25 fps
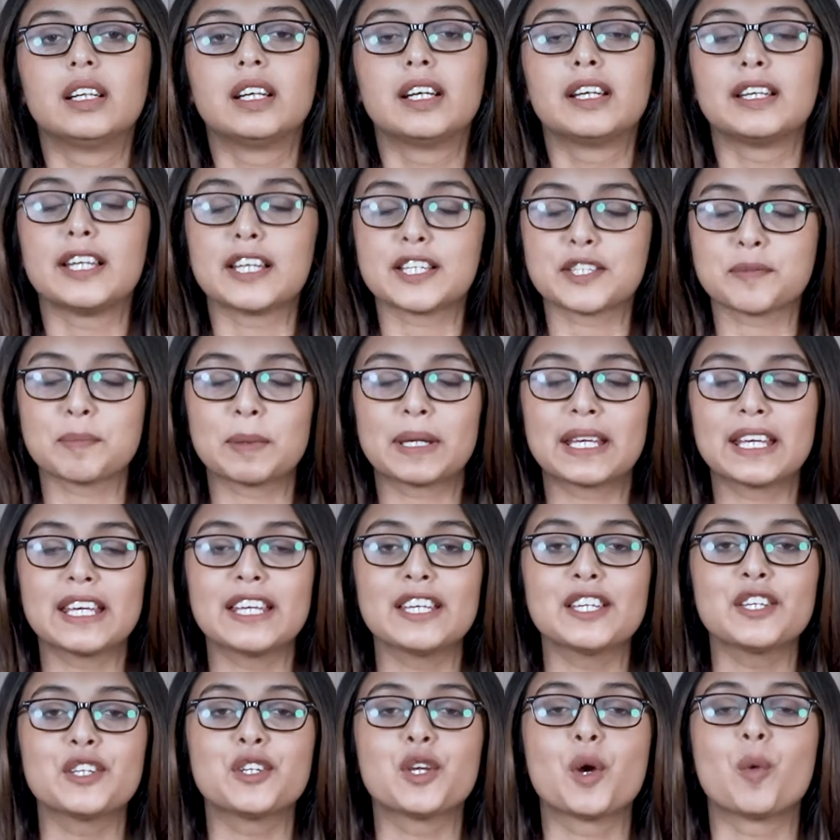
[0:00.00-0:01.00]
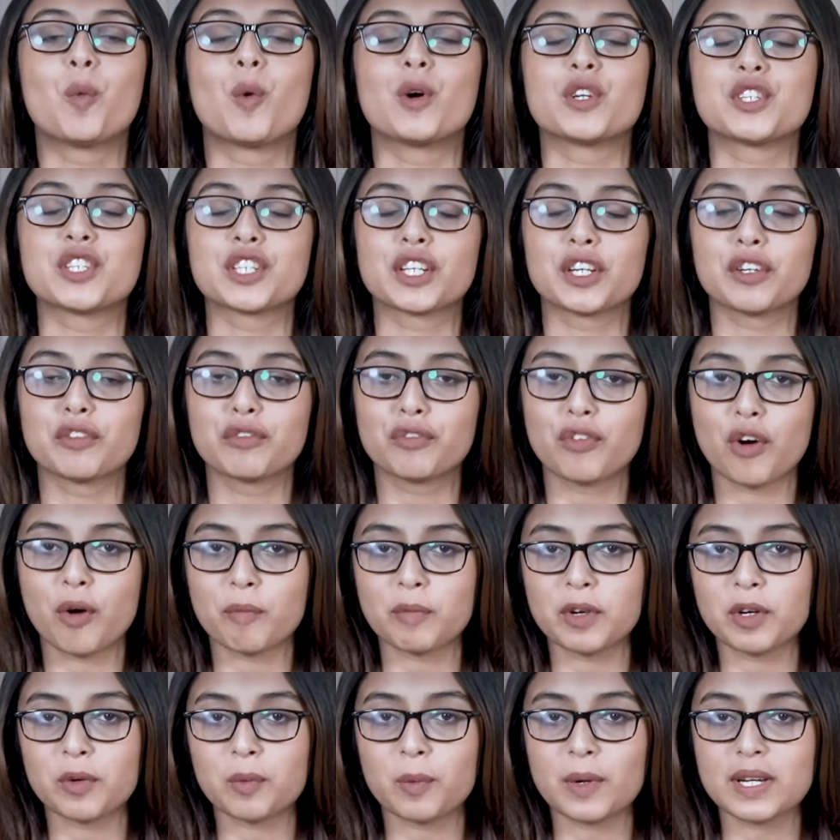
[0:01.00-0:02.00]
Let's begin. You're watching
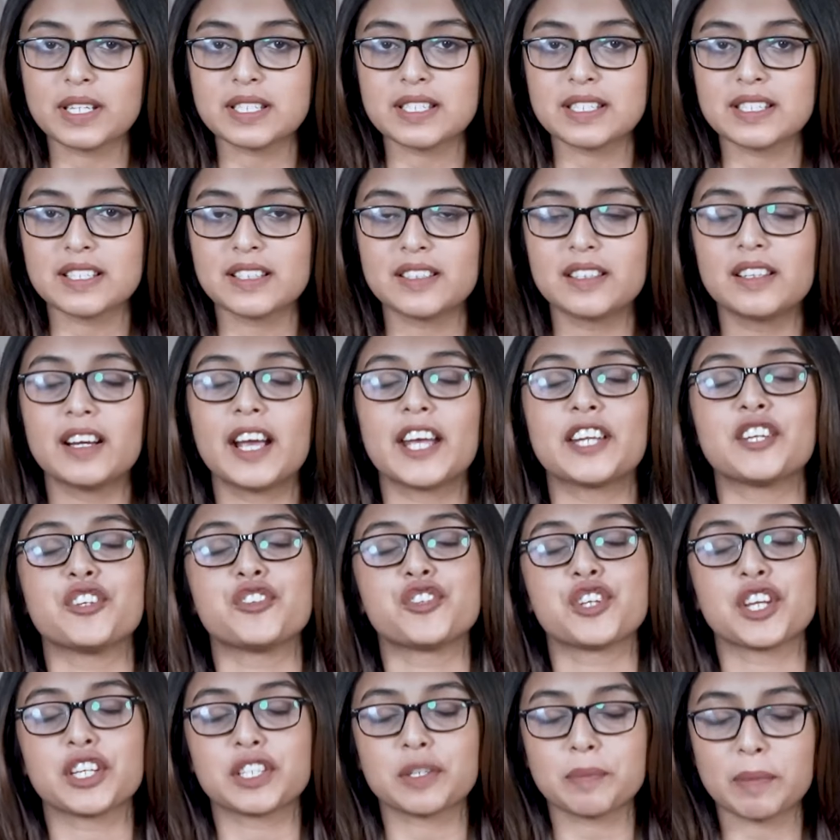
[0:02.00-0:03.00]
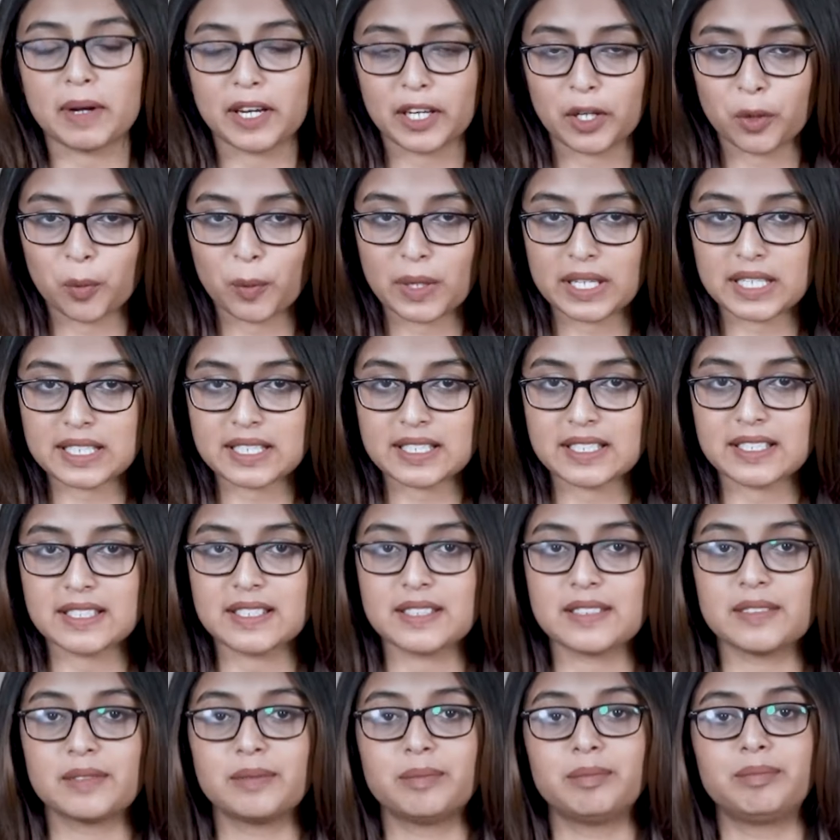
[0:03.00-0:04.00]
Informed Investor, initiated by
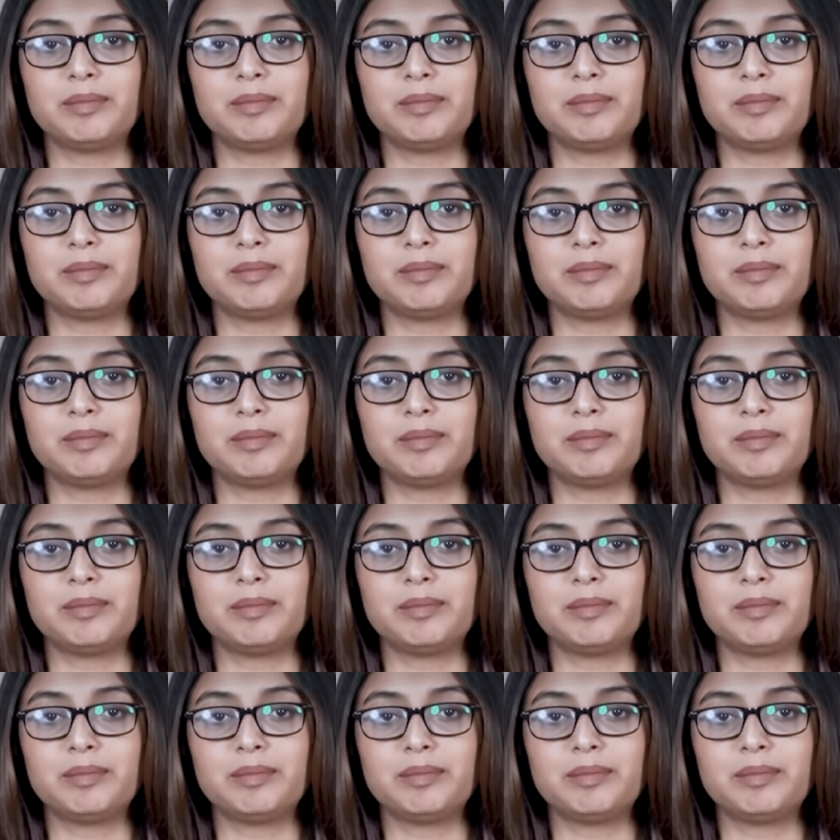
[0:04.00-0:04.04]
Equentis.